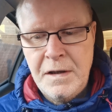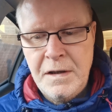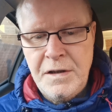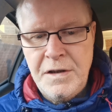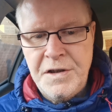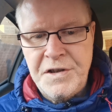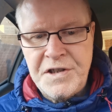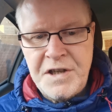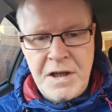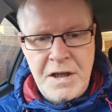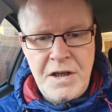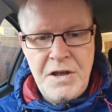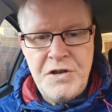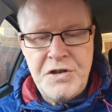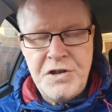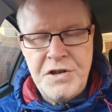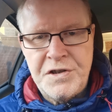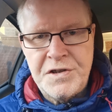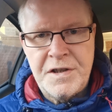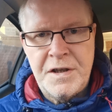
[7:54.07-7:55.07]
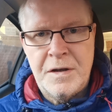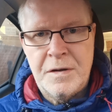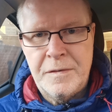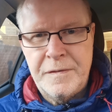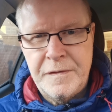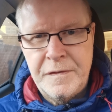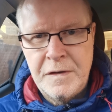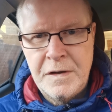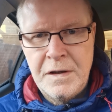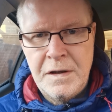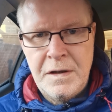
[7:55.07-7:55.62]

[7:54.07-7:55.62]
You teach yourself